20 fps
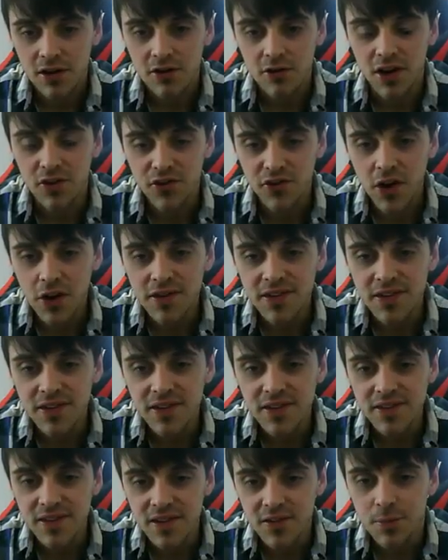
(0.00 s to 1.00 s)
Right,
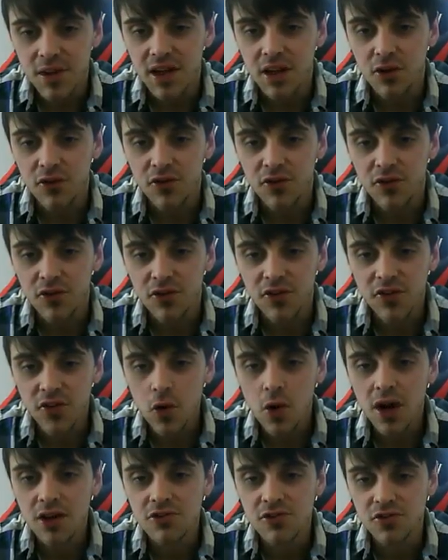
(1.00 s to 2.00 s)

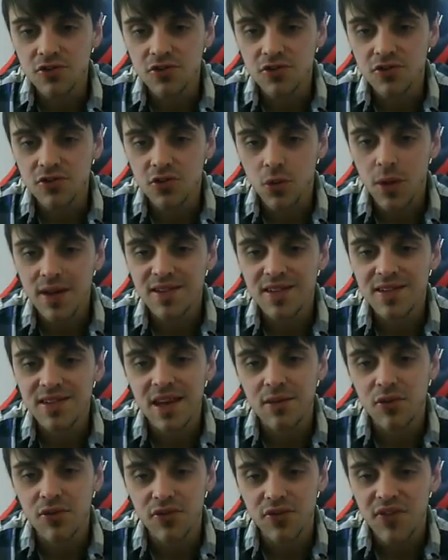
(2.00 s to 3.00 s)

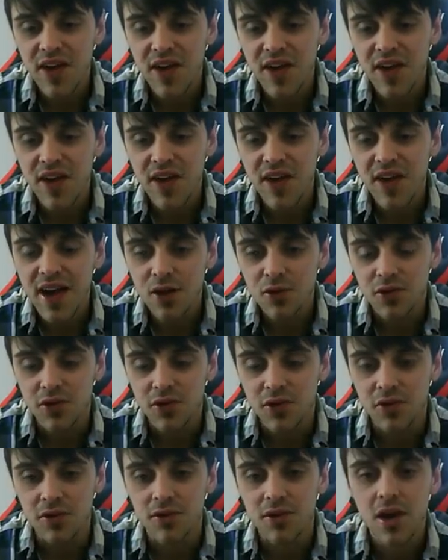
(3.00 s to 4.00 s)

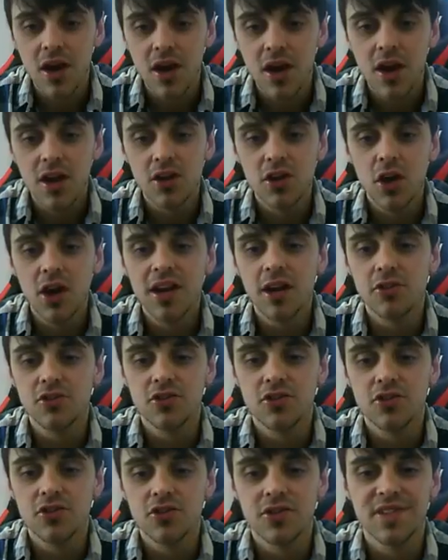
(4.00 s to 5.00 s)

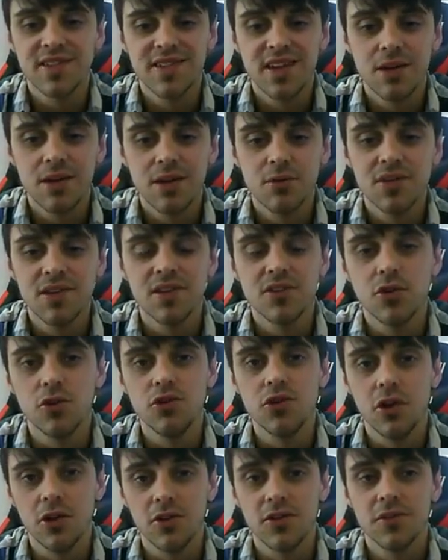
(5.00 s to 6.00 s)

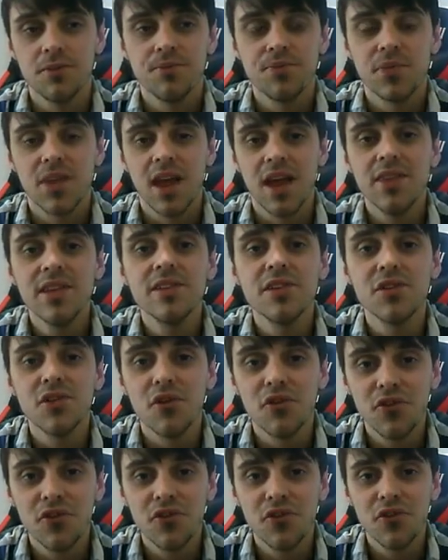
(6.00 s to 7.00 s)
$36,427,972,
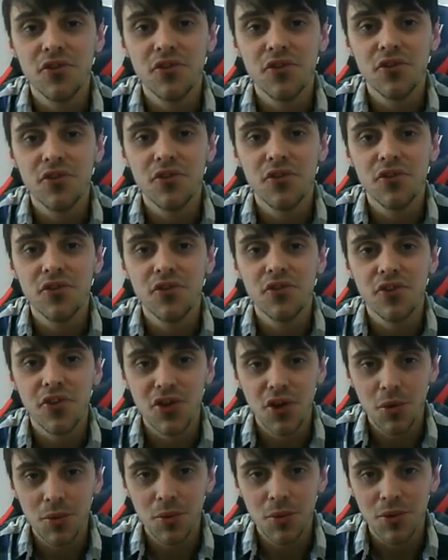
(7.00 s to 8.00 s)
and this is
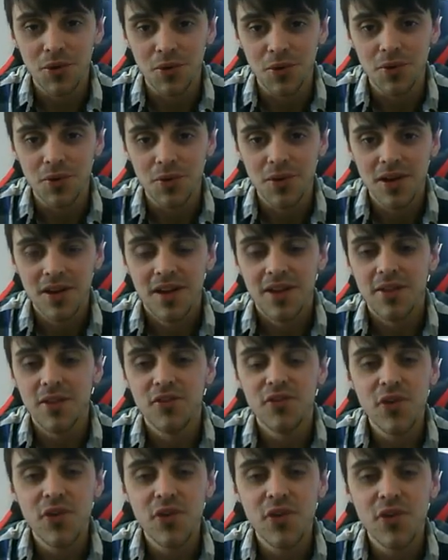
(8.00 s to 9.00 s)
phenomenal.
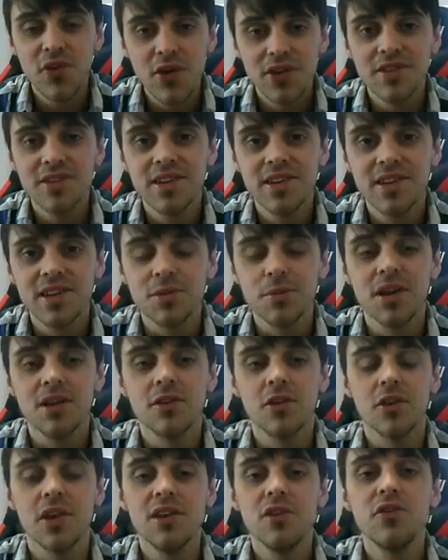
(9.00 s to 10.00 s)
$36
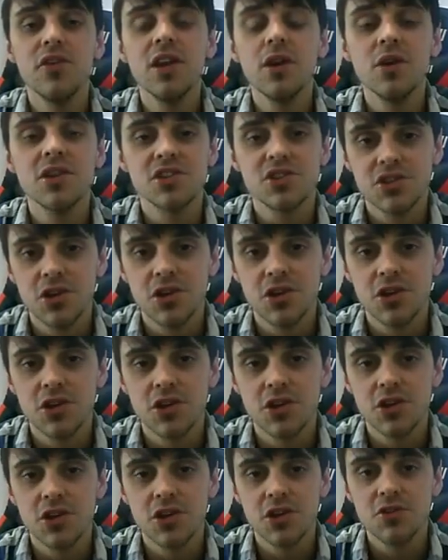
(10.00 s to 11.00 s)
million. In the video I
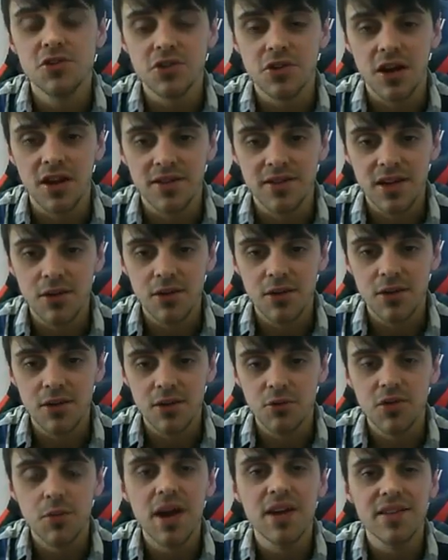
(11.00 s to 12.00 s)
just showed you guys, it
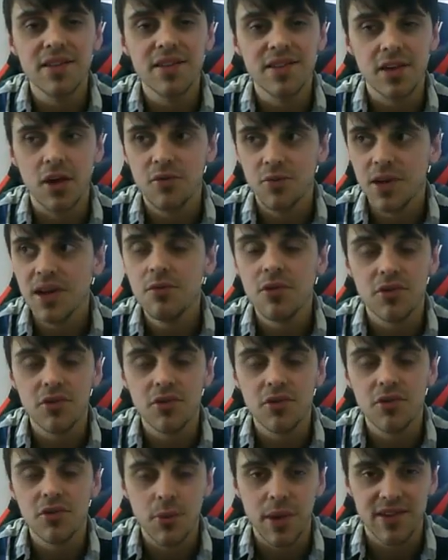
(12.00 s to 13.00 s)
was about, I believe
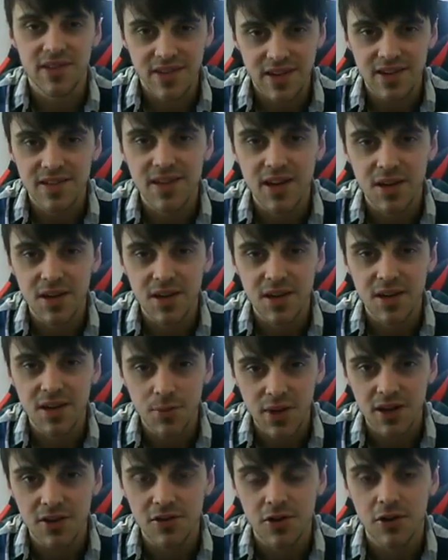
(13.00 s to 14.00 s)
it was about $16
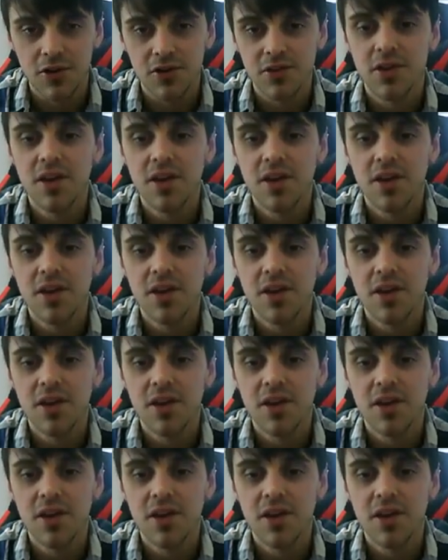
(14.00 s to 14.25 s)
million.